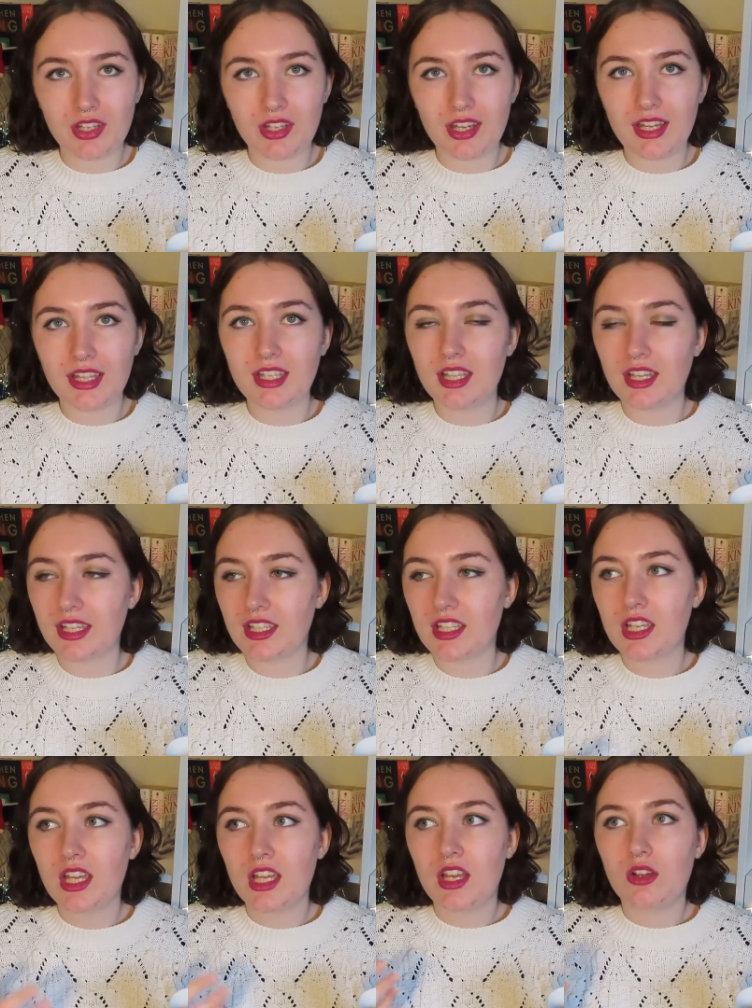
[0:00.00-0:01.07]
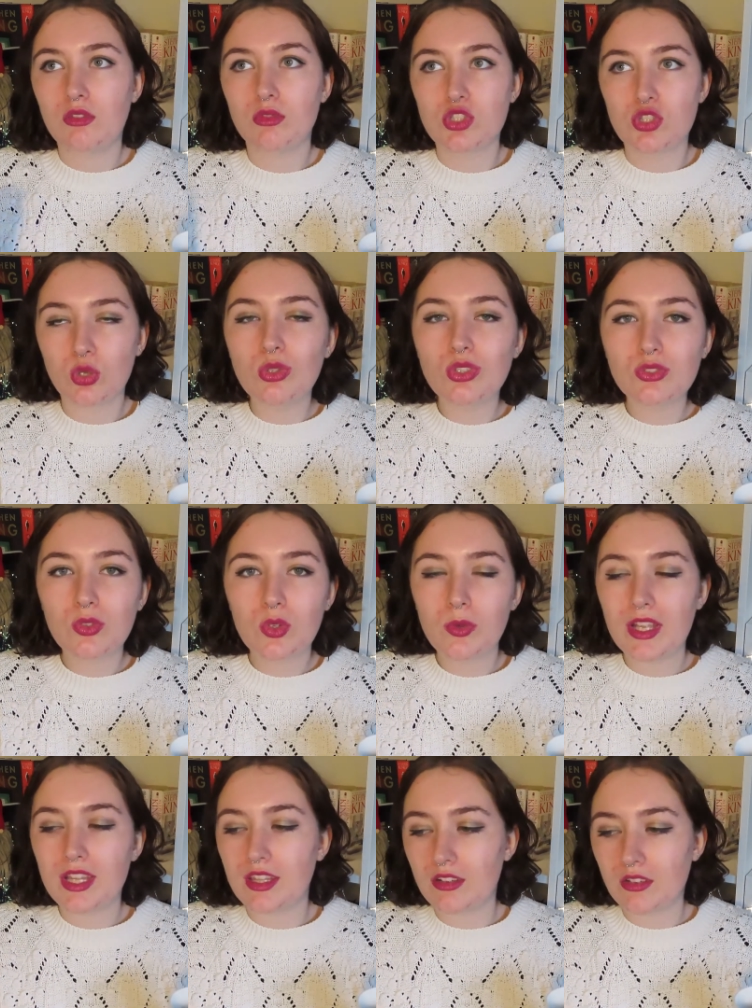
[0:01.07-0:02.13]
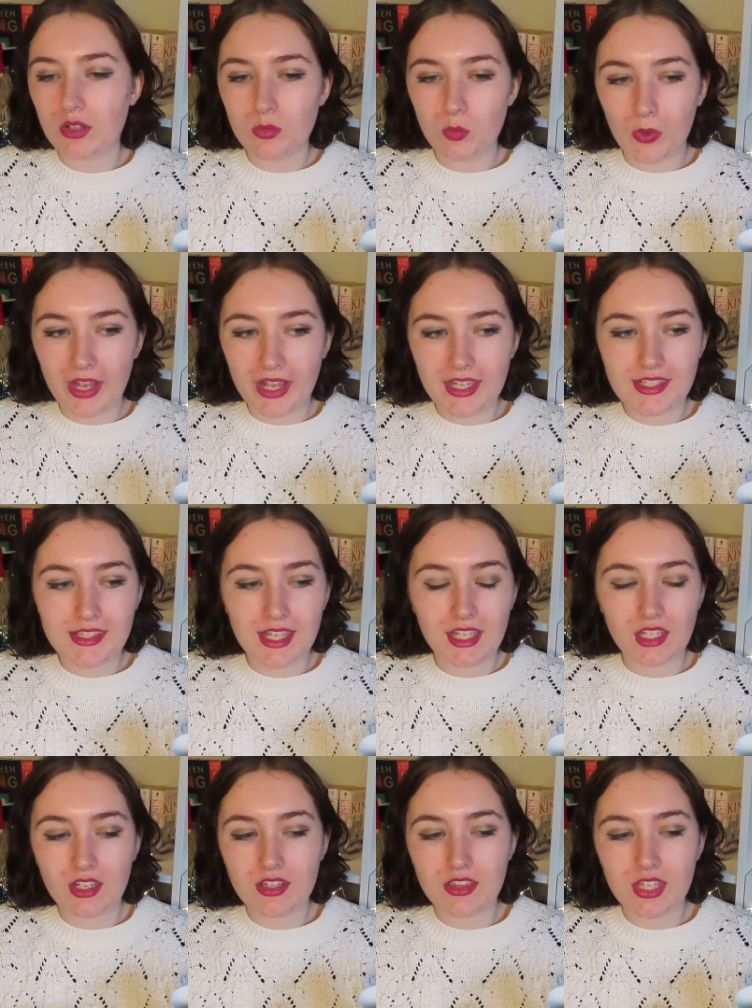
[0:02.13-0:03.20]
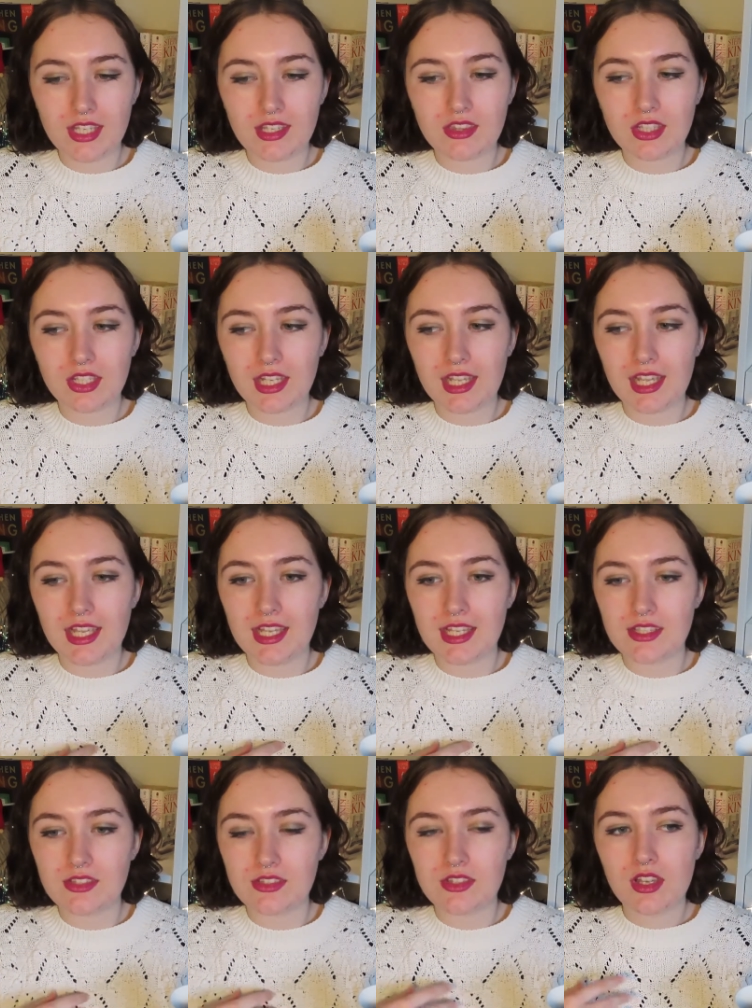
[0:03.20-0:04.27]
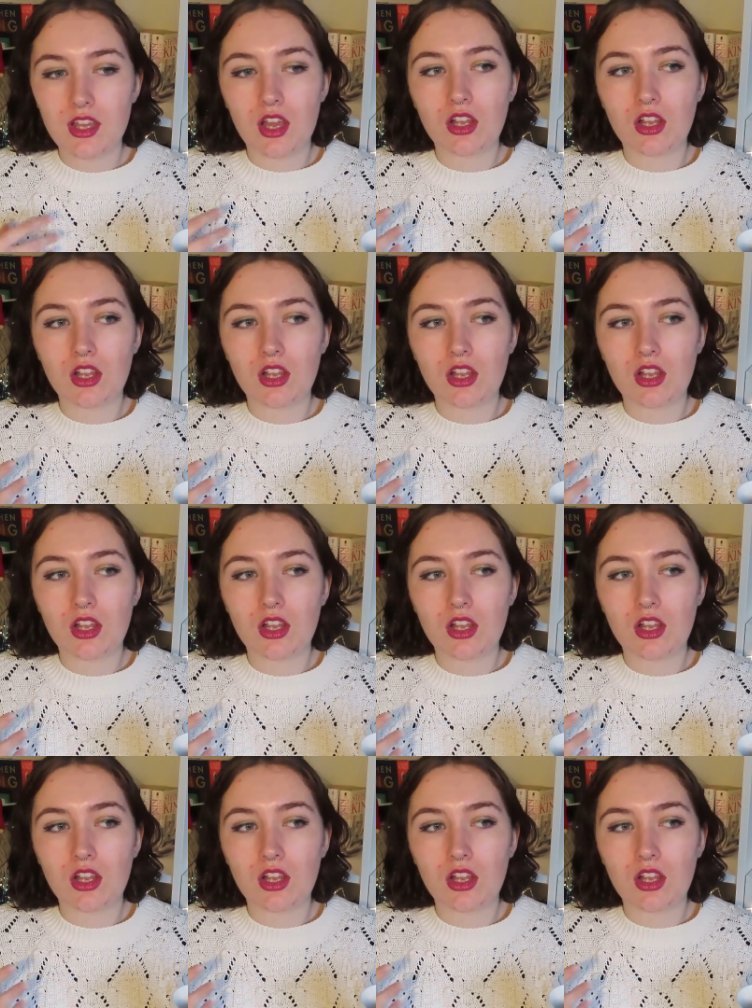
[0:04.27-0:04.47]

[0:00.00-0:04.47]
and like resourceful in their own ways and I think that it is